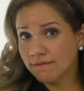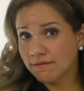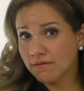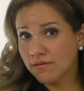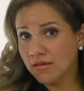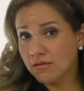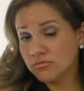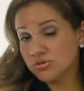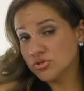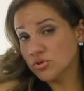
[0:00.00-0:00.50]

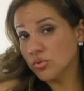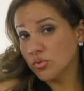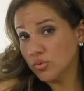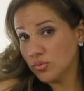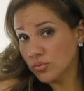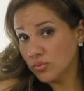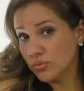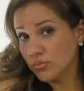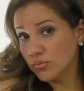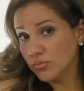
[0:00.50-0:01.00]
He was
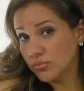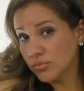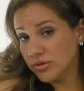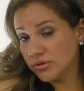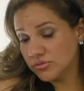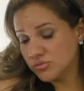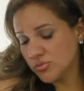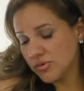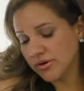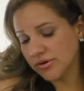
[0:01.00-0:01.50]
cool, but he
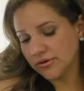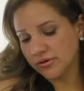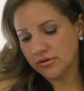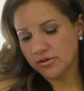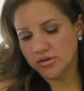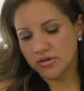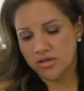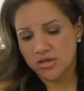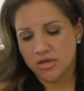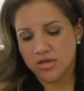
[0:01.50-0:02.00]
was weird.
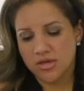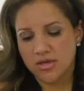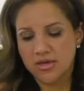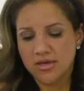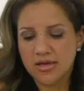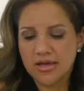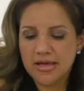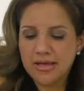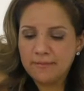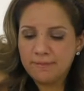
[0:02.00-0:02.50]

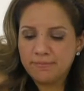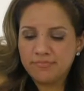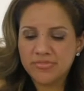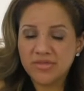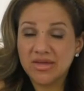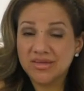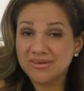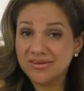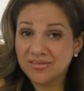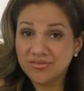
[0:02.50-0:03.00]

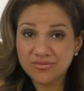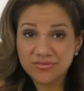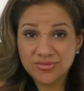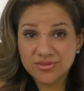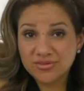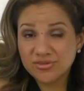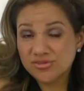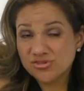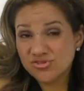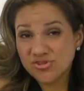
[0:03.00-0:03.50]
Another
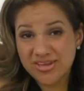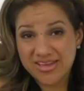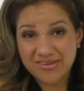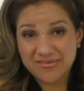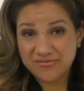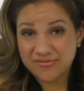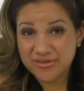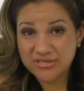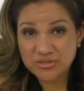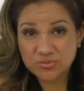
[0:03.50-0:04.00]
thing that you
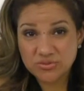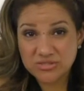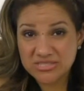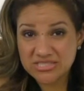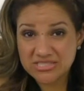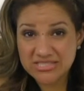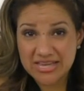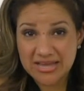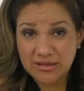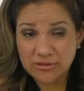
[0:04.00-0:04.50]
can't fix with
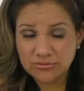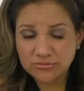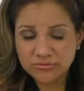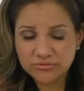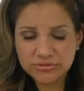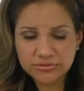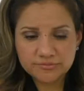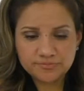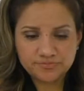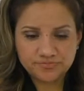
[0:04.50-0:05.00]
sound,